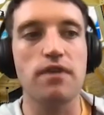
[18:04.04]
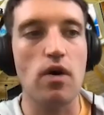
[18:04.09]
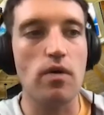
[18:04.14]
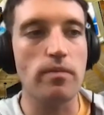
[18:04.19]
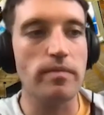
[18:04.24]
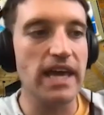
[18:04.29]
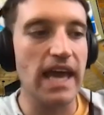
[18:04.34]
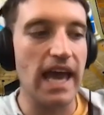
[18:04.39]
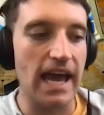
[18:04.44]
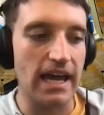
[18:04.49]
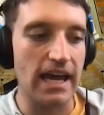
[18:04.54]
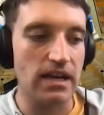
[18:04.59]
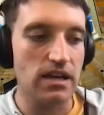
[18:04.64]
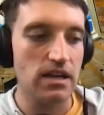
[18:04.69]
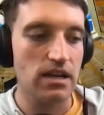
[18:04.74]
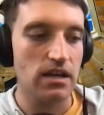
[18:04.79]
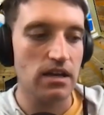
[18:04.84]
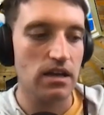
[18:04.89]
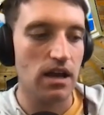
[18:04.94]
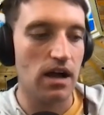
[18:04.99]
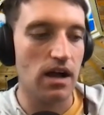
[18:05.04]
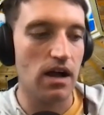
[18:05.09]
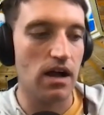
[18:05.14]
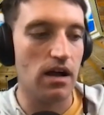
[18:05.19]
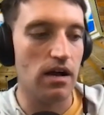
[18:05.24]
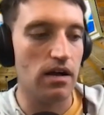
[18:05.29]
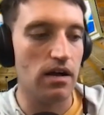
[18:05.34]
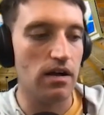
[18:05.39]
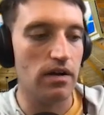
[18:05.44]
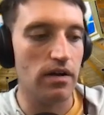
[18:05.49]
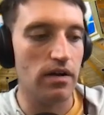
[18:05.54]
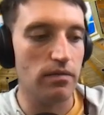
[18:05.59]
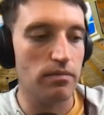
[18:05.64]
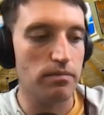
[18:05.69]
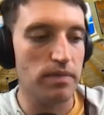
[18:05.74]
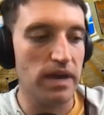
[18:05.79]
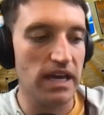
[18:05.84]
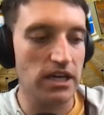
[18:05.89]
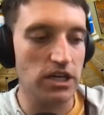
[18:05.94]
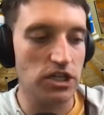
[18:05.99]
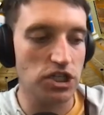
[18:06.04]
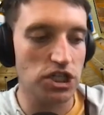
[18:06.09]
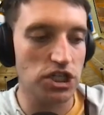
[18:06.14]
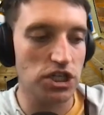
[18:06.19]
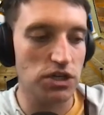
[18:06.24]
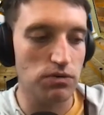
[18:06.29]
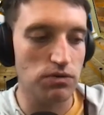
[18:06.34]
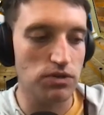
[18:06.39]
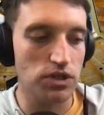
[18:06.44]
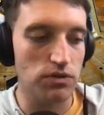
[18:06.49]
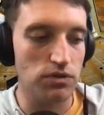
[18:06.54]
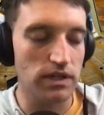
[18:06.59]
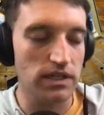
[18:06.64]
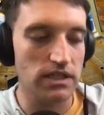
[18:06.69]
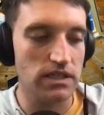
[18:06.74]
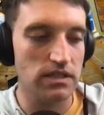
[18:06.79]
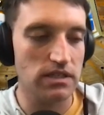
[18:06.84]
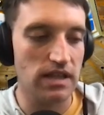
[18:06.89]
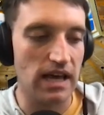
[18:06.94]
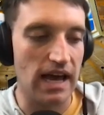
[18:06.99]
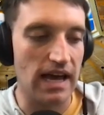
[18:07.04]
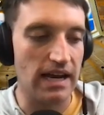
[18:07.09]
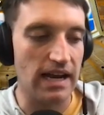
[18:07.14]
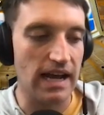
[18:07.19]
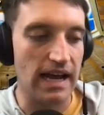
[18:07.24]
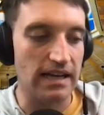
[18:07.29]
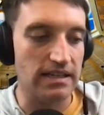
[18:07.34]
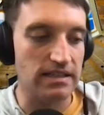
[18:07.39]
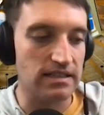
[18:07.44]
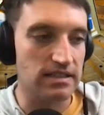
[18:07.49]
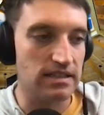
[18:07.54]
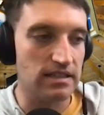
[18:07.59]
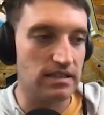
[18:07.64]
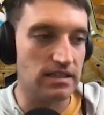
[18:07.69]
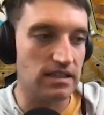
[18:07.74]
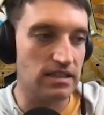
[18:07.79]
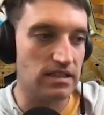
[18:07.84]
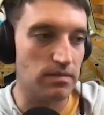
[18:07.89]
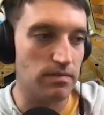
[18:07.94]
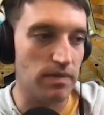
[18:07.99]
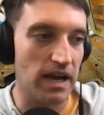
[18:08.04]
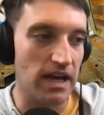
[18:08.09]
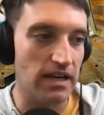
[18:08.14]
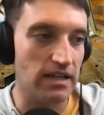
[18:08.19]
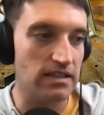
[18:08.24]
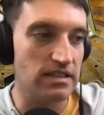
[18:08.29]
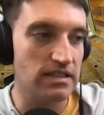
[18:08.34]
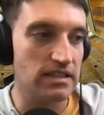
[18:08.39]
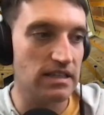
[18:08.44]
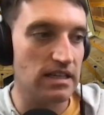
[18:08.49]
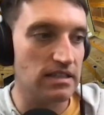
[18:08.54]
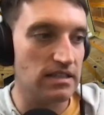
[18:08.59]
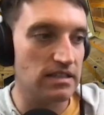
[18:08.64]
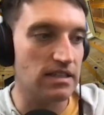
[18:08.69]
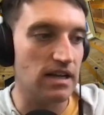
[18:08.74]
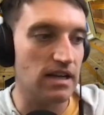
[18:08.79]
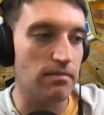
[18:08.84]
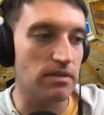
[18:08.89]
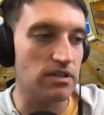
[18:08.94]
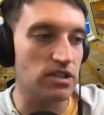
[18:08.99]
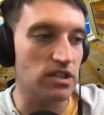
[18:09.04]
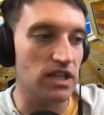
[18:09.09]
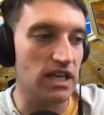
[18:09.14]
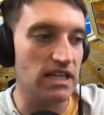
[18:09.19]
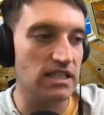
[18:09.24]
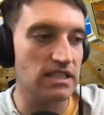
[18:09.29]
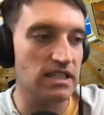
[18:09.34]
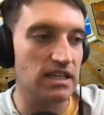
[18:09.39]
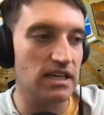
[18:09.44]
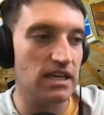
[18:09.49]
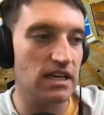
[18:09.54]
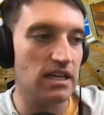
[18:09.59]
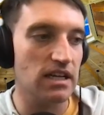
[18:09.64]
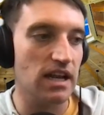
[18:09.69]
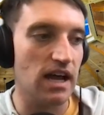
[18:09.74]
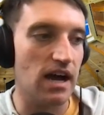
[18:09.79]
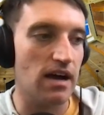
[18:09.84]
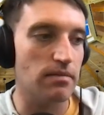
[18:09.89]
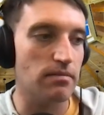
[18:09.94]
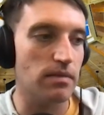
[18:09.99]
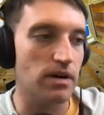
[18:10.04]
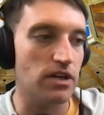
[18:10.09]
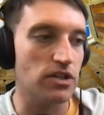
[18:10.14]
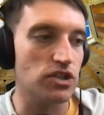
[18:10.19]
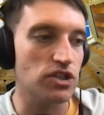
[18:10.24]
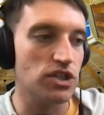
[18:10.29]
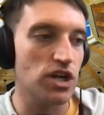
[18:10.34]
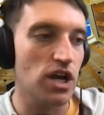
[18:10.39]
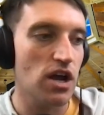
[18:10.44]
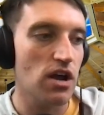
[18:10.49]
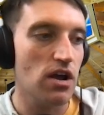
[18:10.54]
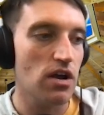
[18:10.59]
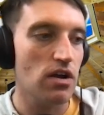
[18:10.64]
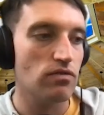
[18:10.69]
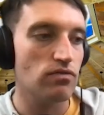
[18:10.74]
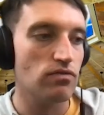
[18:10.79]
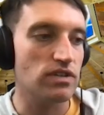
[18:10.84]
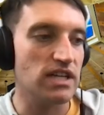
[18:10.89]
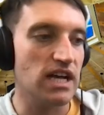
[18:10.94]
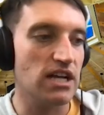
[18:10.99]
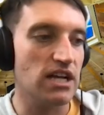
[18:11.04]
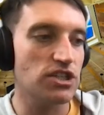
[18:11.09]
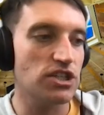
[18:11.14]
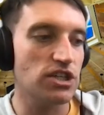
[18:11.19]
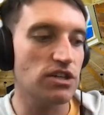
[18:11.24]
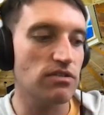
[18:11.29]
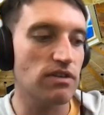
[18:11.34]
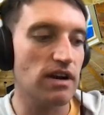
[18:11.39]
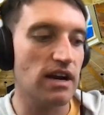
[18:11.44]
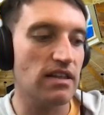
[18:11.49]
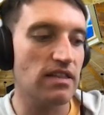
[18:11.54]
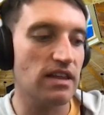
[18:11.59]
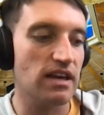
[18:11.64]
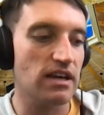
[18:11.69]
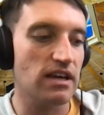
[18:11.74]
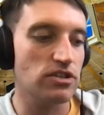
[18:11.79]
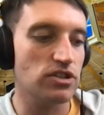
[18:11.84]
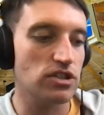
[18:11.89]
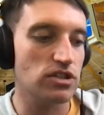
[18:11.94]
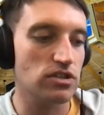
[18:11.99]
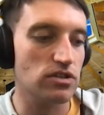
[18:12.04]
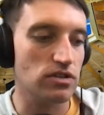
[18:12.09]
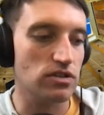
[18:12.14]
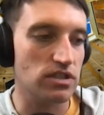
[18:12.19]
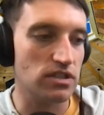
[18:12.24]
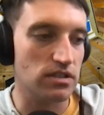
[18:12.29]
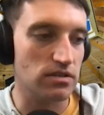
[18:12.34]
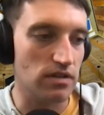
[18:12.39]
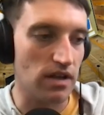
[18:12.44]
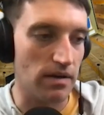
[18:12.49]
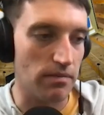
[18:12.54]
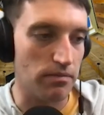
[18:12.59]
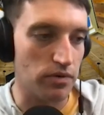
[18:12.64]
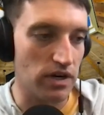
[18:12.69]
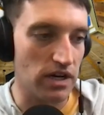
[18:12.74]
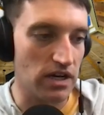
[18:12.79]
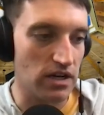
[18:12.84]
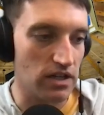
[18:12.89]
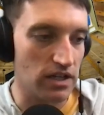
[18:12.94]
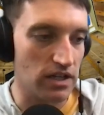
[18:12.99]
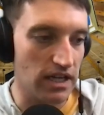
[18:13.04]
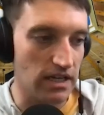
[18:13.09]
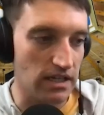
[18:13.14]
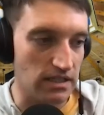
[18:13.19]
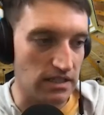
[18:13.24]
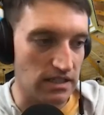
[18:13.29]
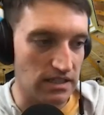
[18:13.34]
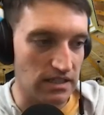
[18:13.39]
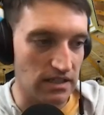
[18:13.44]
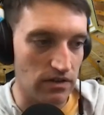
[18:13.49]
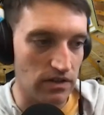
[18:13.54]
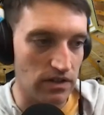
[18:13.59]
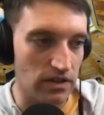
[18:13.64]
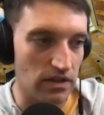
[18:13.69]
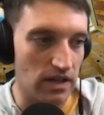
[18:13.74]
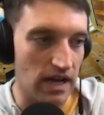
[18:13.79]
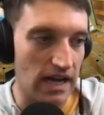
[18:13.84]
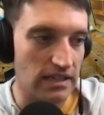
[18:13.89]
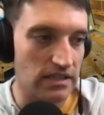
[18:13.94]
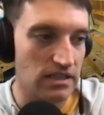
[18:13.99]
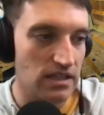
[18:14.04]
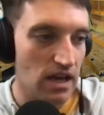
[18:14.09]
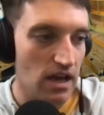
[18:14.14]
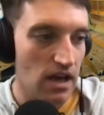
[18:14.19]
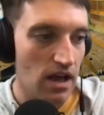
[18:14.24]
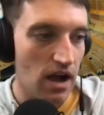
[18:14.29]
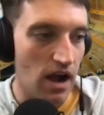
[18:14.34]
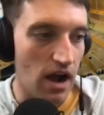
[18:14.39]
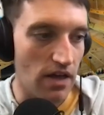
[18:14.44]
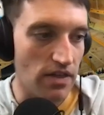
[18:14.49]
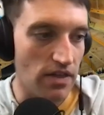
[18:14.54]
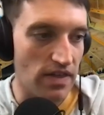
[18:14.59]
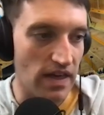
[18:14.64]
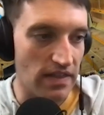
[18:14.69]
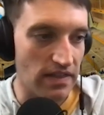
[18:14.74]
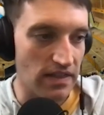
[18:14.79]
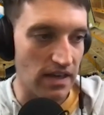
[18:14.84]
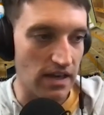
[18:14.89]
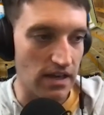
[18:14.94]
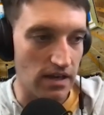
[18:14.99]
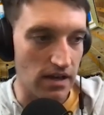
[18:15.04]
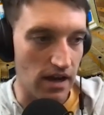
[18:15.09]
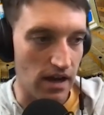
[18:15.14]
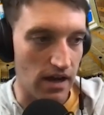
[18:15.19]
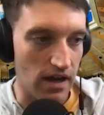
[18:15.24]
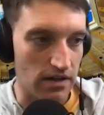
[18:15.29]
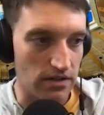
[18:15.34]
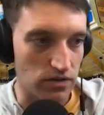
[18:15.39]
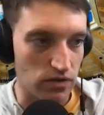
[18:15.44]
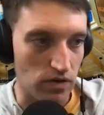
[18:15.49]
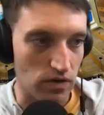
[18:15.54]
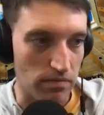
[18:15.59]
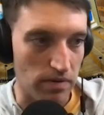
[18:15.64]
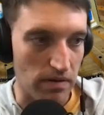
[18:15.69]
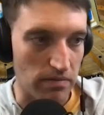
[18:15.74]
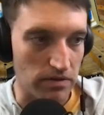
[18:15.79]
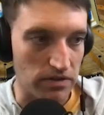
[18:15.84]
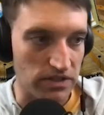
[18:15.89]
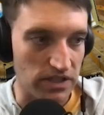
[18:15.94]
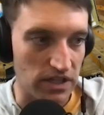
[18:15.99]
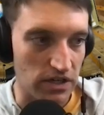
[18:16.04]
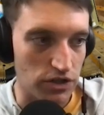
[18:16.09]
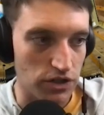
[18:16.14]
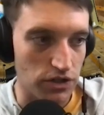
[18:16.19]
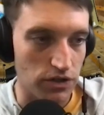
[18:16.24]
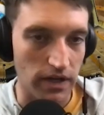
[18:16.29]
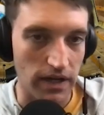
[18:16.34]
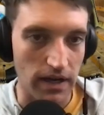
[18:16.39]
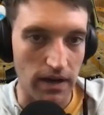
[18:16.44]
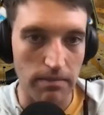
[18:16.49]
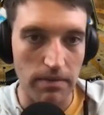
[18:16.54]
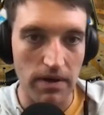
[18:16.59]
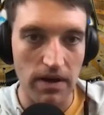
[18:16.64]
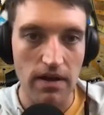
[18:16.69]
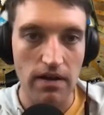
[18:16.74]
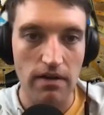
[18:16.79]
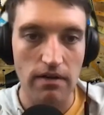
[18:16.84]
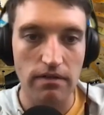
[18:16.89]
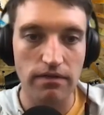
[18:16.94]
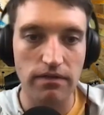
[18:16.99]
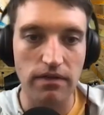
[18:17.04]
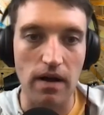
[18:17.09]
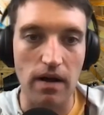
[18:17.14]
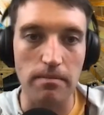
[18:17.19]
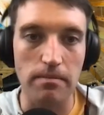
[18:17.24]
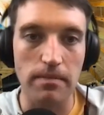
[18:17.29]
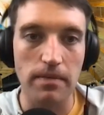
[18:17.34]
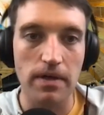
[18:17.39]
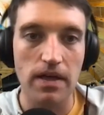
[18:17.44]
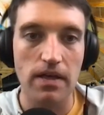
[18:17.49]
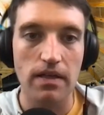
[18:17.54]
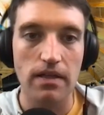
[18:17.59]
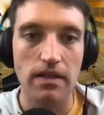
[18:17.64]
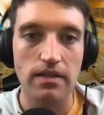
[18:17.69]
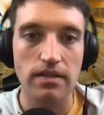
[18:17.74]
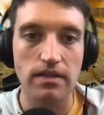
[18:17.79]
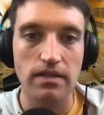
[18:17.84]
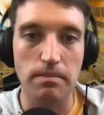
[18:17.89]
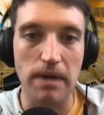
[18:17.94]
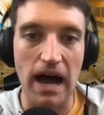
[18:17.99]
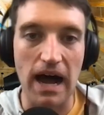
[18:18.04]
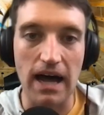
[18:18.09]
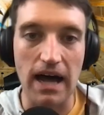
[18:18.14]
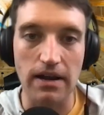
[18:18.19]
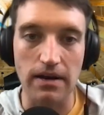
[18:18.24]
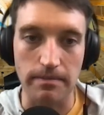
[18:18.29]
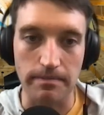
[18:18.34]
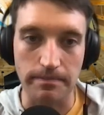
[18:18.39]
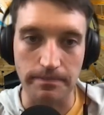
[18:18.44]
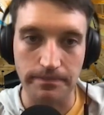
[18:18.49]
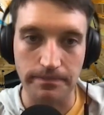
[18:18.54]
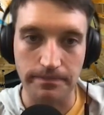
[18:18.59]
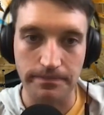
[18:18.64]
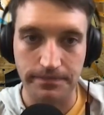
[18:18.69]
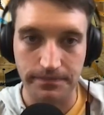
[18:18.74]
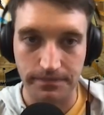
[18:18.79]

foamy head, uh, pinkish hue to it that has dissipated since. Not much lacing, not much retention or anything. Just looks uh, pretty clean and still in the glass, other than the uh, sort of bubbles that are shooting up from the bottom.